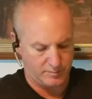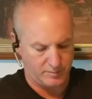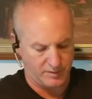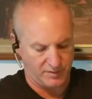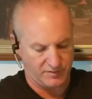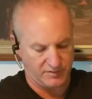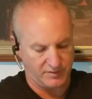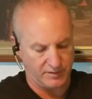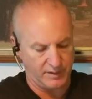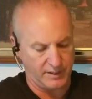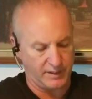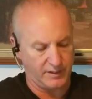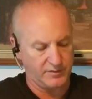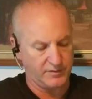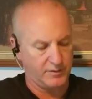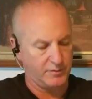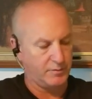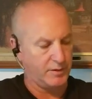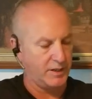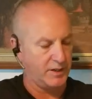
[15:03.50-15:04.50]
The sling is in
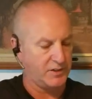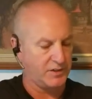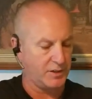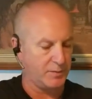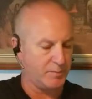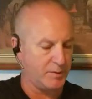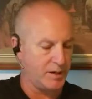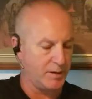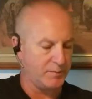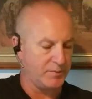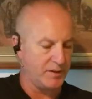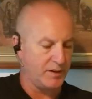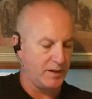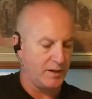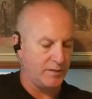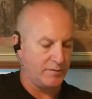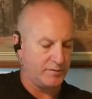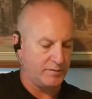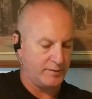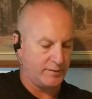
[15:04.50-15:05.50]
the way. I should have popped it
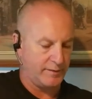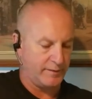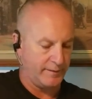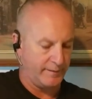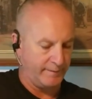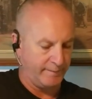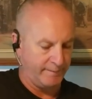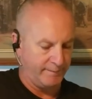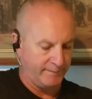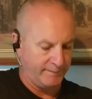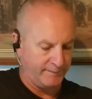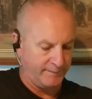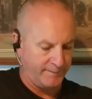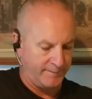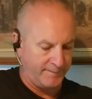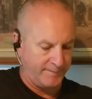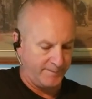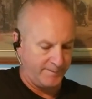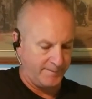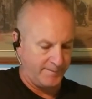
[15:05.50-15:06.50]
off.
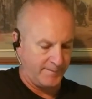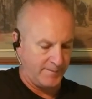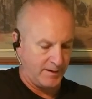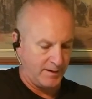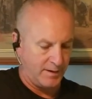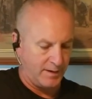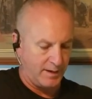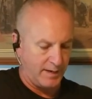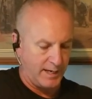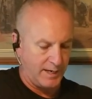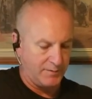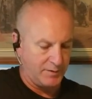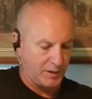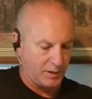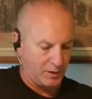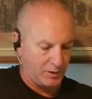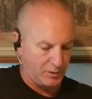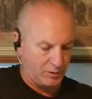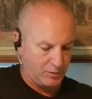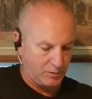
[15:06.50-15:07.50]
I have a
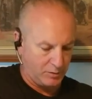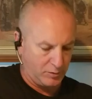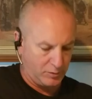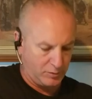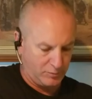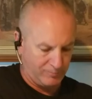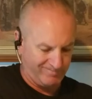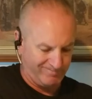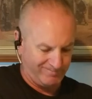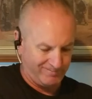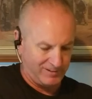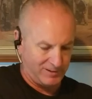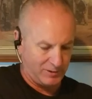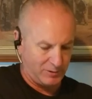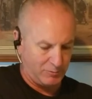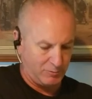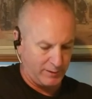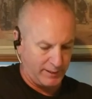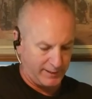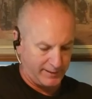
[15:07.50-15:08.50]

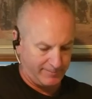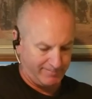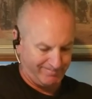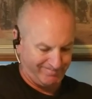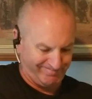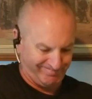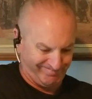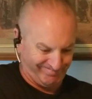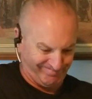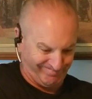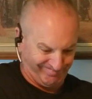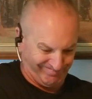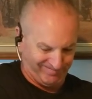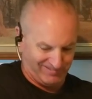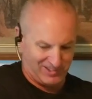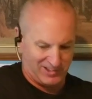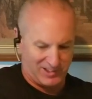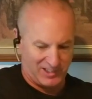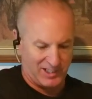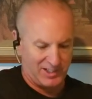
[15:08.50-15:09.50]
quick
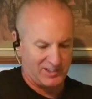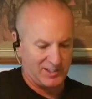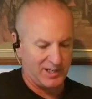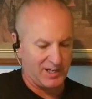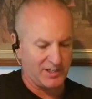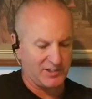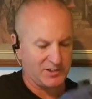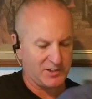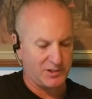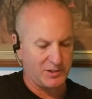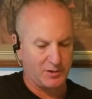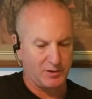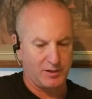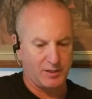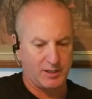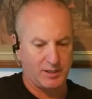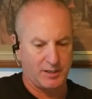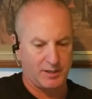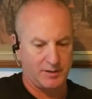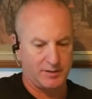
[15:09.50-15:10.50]
detach
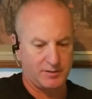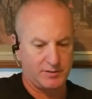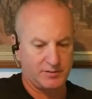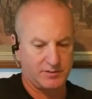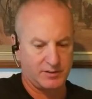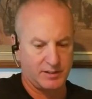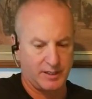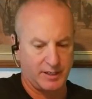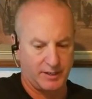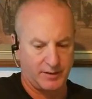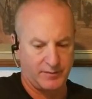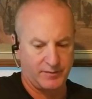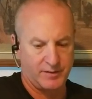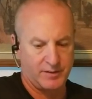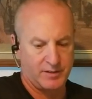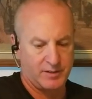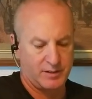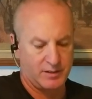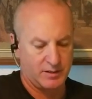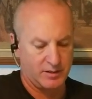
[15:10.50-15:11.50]
sling.
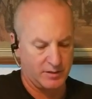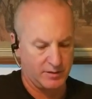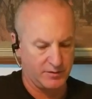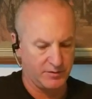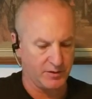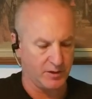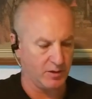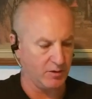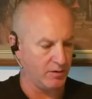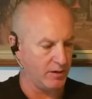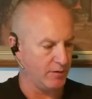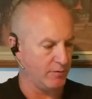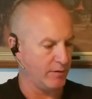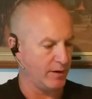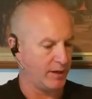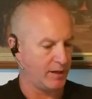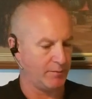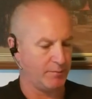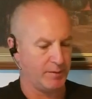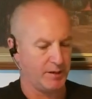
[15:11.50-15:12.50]
So I
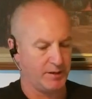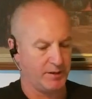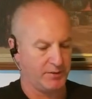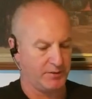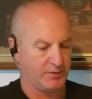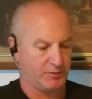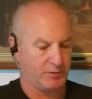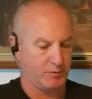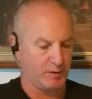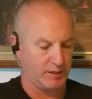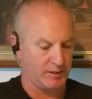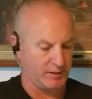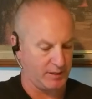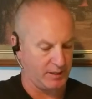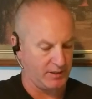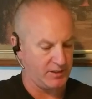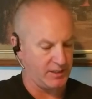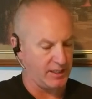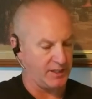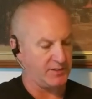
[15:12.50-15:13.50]
recommend a quick
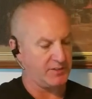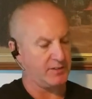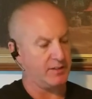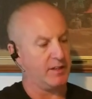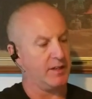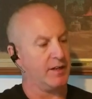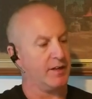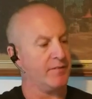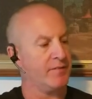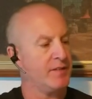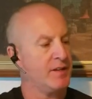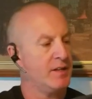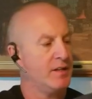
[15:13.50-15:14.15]
detach sling.